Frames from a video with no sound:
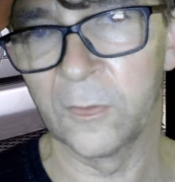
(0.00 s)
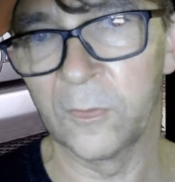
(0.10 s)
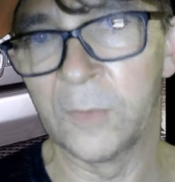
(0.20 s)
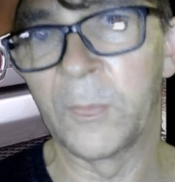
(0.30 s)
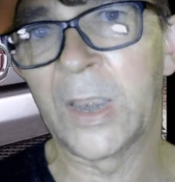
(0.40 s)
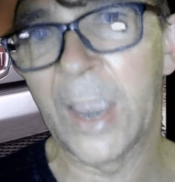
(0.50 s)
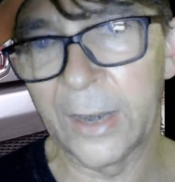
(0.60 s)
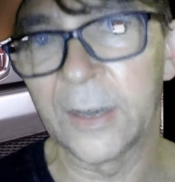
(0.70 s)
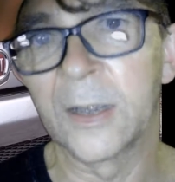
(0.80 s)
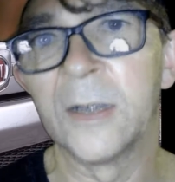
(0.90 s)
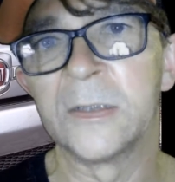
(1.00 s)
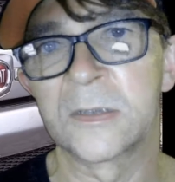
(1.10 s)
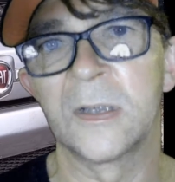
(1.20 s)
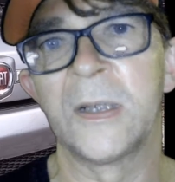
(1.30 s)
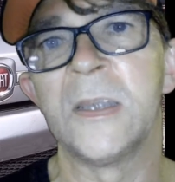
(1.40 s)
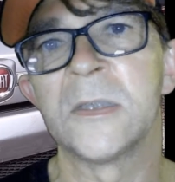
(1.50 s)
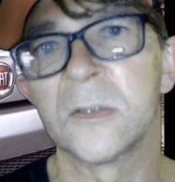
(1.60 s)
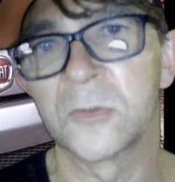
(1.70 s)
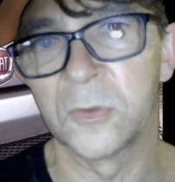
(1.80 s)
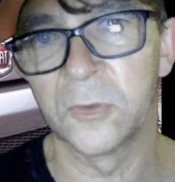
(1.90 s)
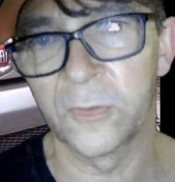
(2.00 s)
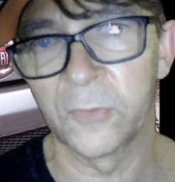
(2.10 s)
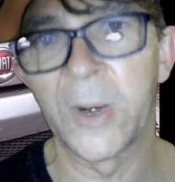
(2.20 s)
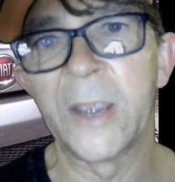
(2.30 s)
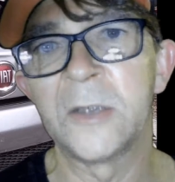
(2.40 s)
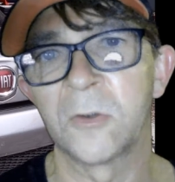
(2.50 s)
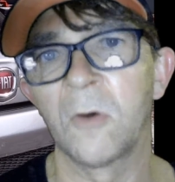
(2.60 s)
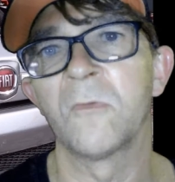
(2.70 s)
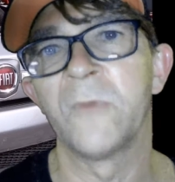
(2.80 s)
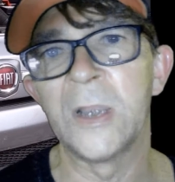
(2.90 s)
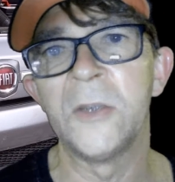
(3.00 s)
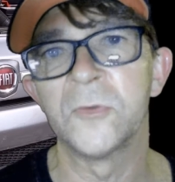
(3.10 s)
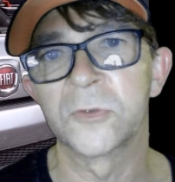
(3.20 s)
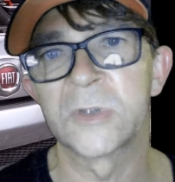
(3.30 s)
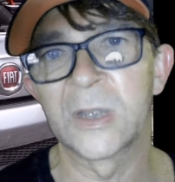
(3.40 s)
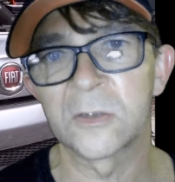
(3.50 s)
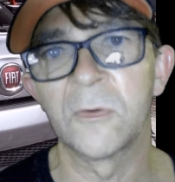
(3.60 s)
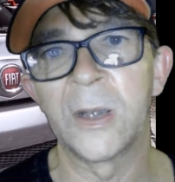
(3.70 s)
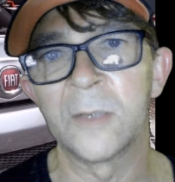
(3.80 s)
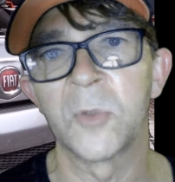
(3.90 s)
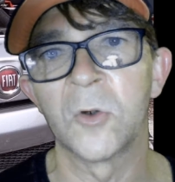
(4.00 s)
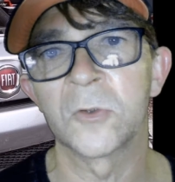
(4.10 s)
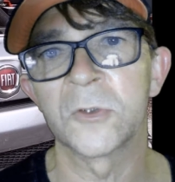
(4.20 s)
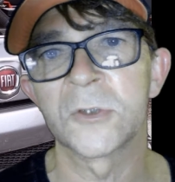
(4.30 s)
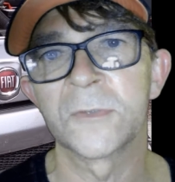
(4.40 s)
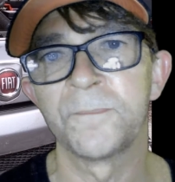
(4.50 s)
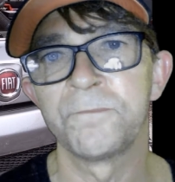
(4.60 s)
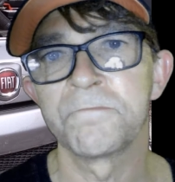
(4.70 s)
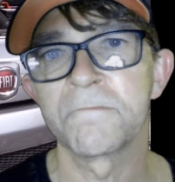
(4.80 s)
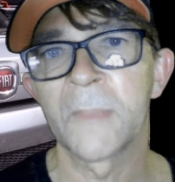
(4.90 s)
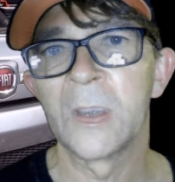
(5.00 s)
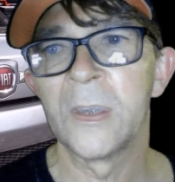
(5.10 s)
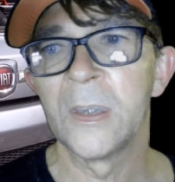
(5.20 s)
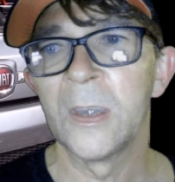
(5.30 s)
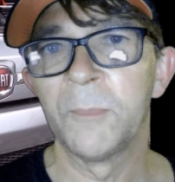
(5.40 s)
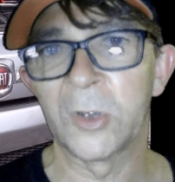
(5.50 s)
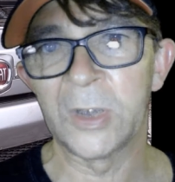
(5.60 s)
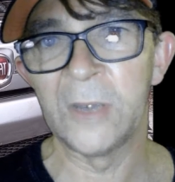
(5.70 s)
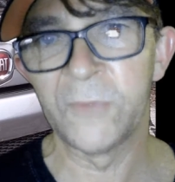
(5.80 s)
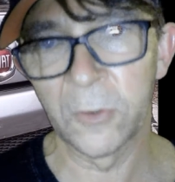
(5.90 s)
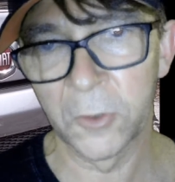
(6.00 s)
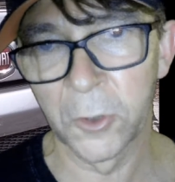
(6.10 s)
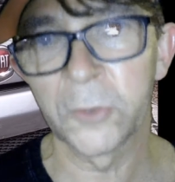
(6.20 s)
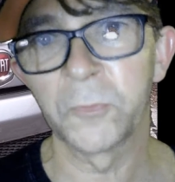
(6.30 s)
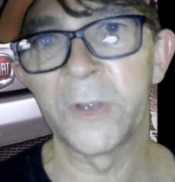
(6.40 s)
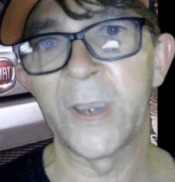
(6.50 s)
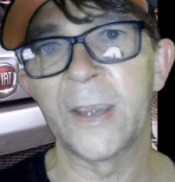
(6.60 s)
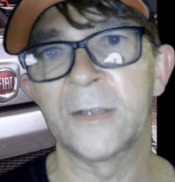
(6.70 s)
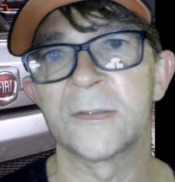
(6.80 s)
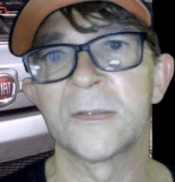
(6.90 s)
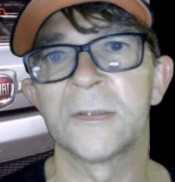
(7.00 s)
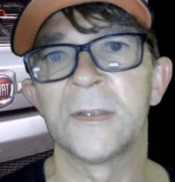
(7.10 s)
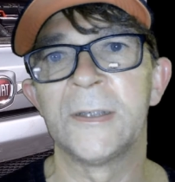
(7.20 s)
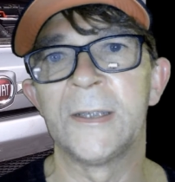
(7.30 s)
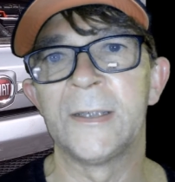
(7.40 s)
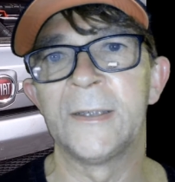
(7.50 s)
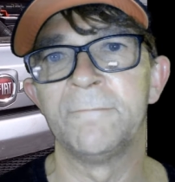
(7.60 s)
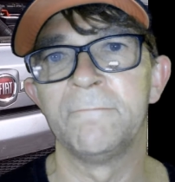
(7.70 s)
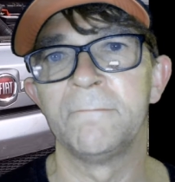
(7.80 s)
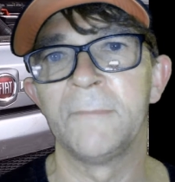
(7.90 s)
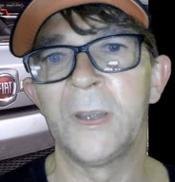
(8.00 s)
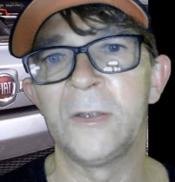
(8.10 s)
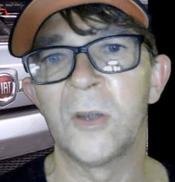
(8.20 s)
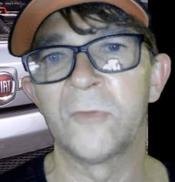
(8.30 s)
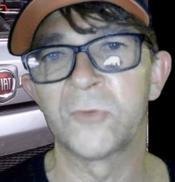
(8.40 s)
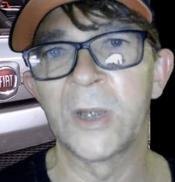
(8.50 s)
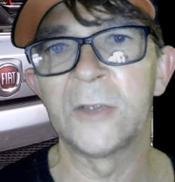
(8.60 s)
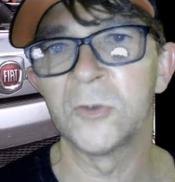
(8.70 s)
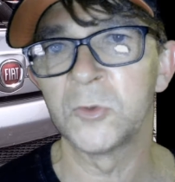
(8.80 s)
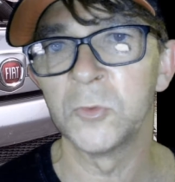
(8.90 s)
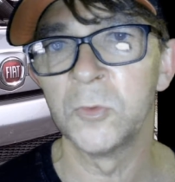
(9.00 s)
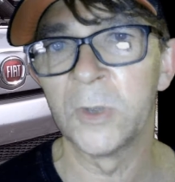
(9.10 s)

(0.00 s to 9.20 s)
the mechanical installation to the right torque values. That's quite important. But if you're good with that and you have tried to do